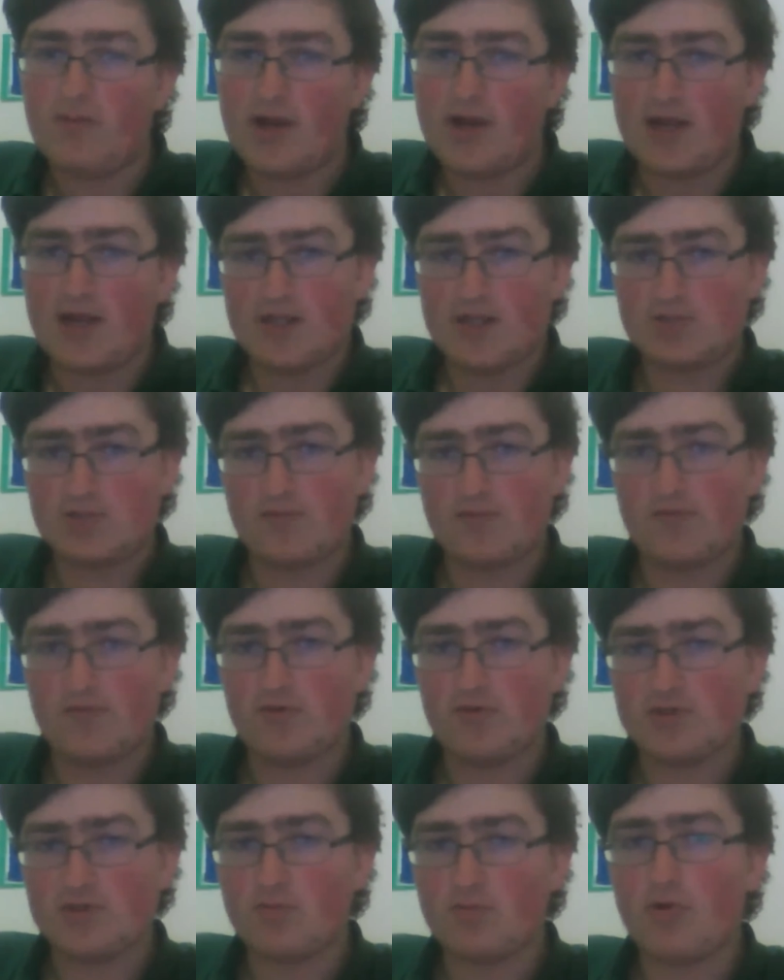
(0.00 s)
and this one
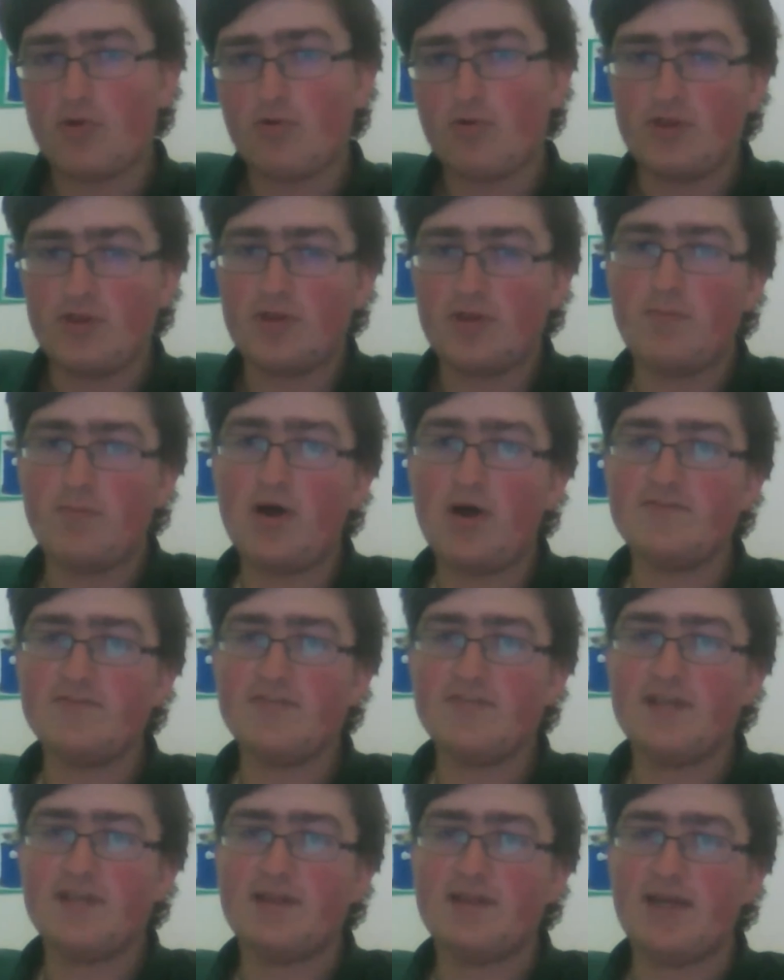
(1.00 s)
focused more on the buffs
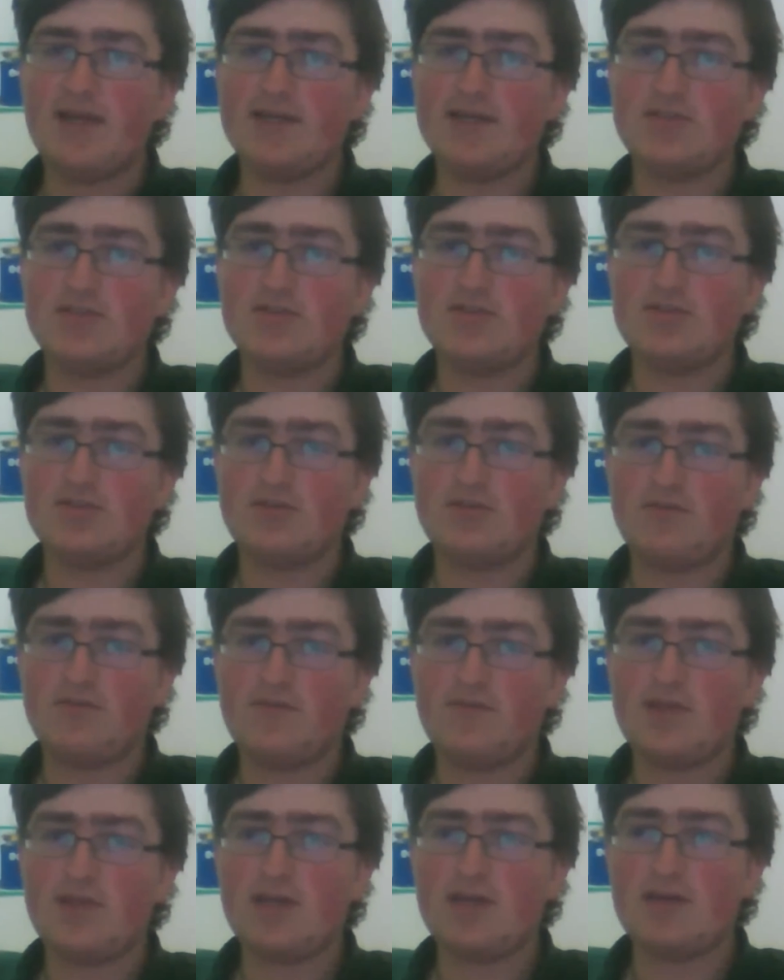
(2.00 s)
and less on sort of
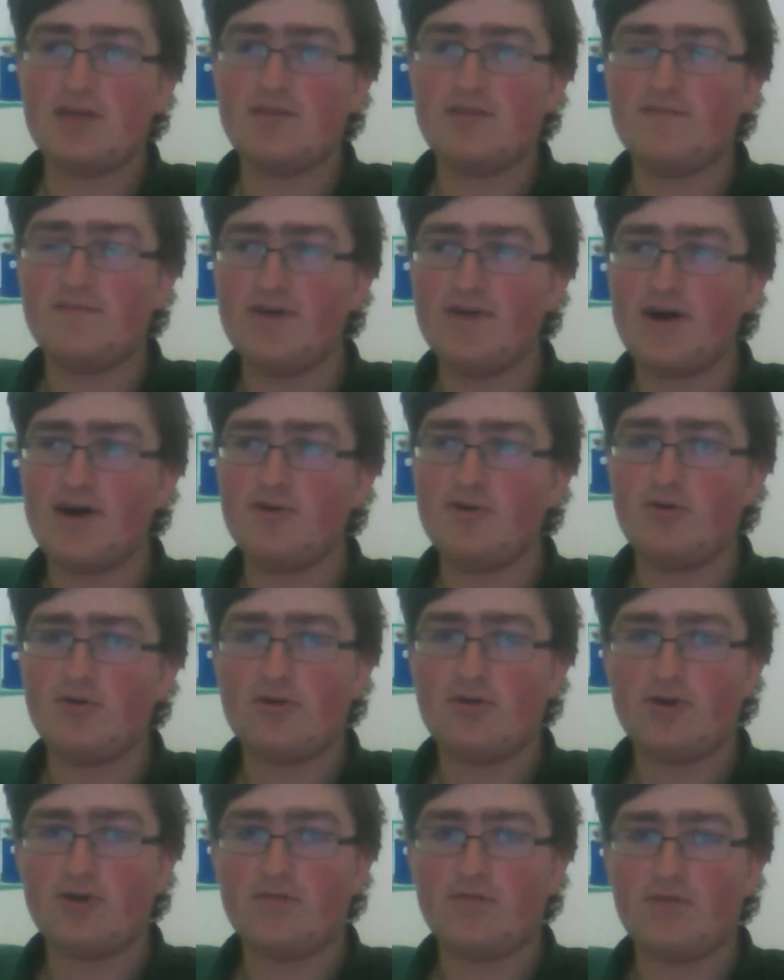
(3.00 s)
the value
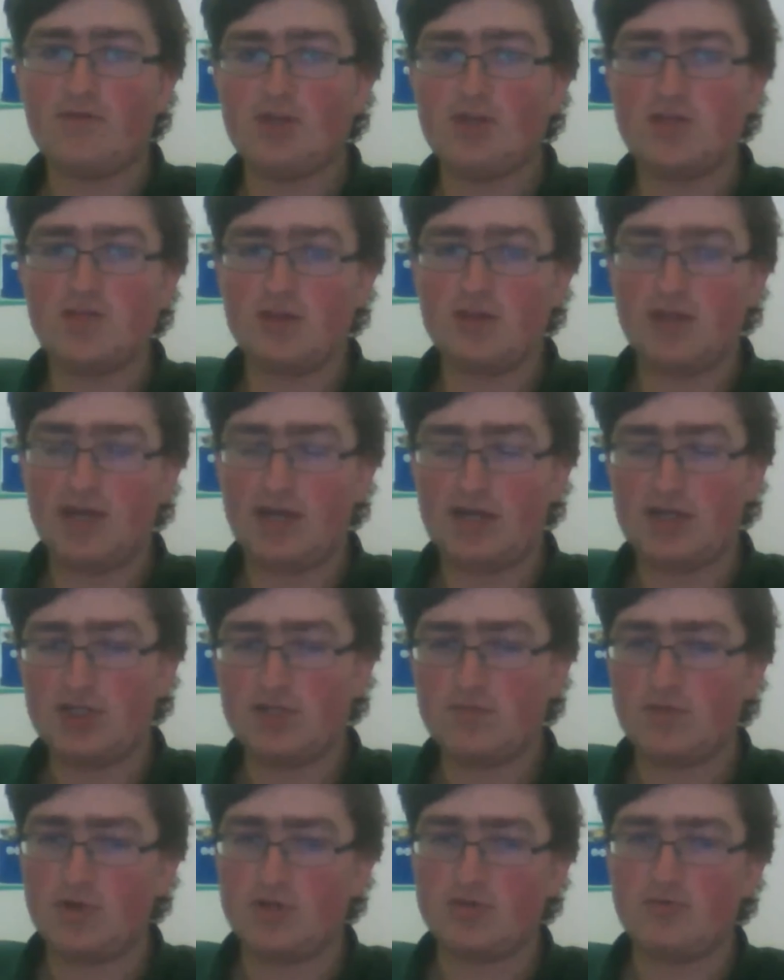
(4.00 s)
cards for each one that can just
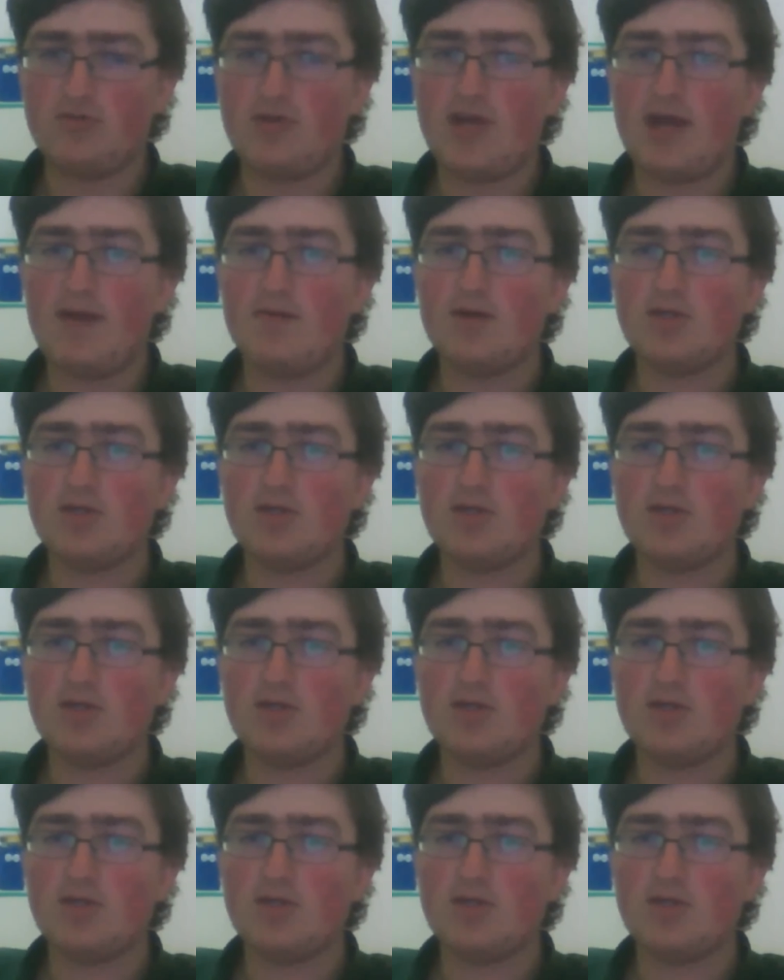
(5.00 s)
punch through damage.